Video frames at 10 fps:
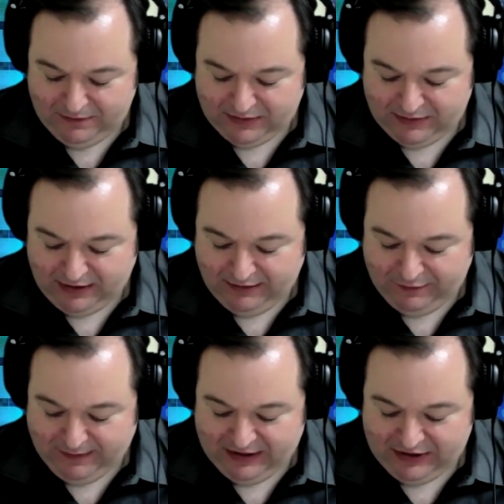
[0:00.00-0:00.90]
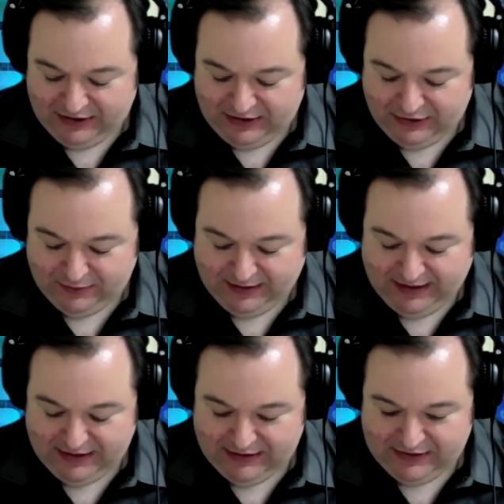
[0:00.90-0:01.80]
some good information too,
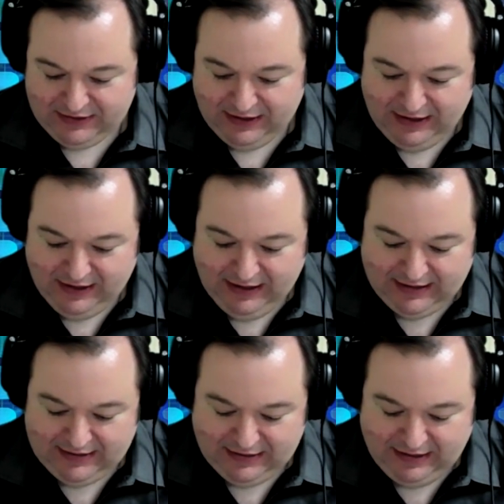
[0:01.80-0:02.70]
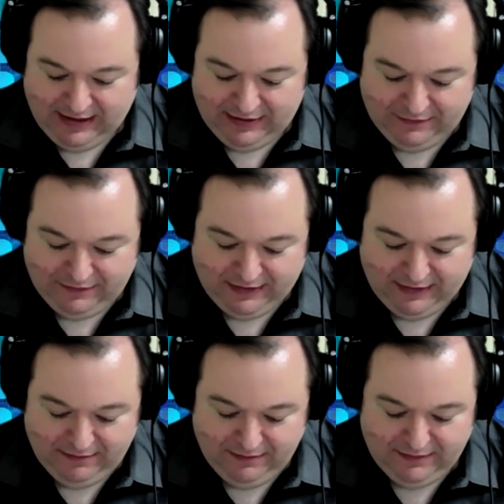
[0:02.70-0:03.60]
because it's a lot
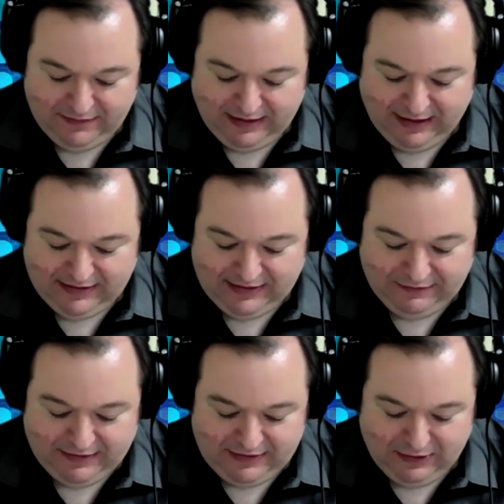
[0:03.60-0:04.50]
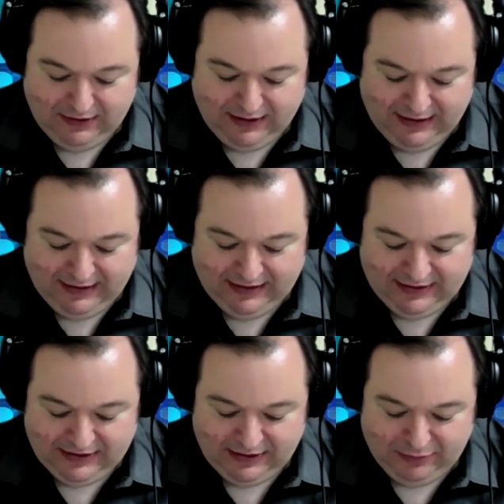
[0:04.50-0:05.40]
of stuff to soak in, and
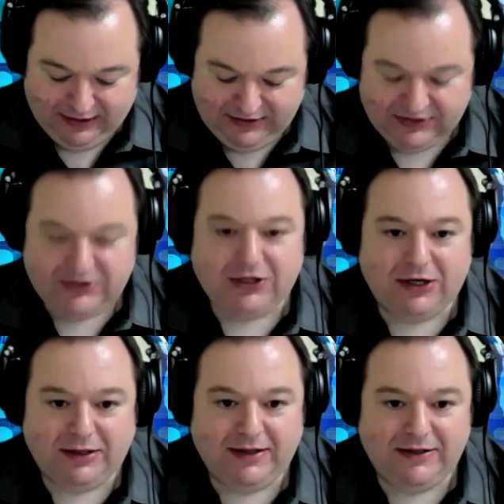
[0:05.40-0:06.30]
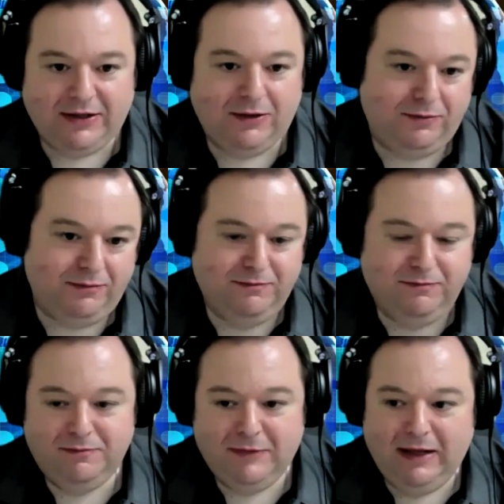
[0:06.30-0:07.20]
it's a good place to start. And so
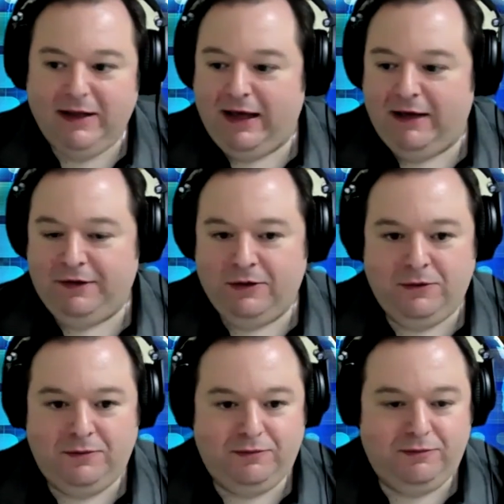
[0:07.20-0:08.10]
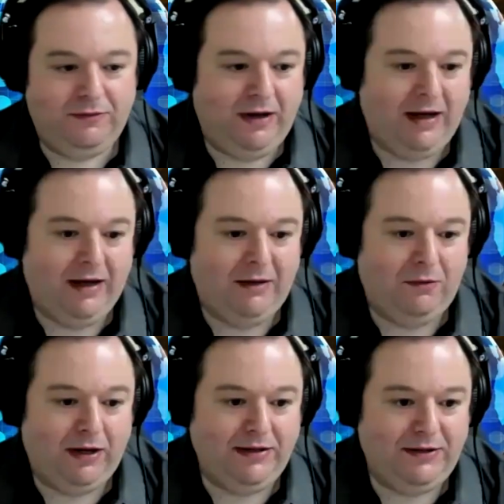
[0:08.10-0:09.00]
if you
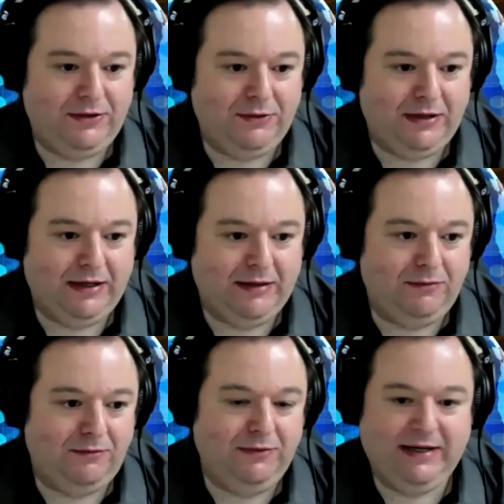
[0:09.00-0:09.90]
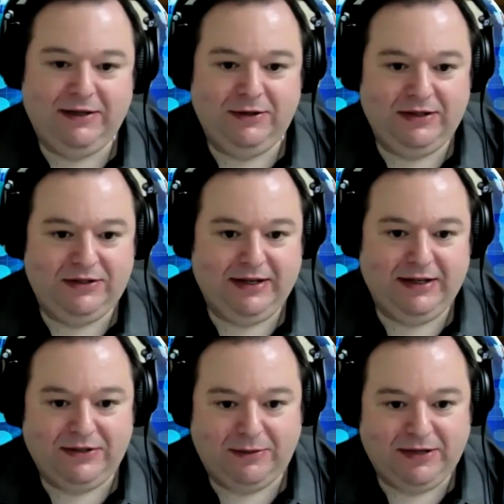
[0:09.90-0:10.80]
want to, we can do this
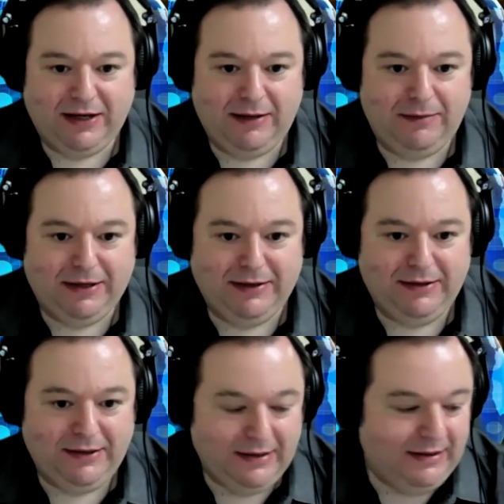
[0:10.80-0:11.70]
again sometime, and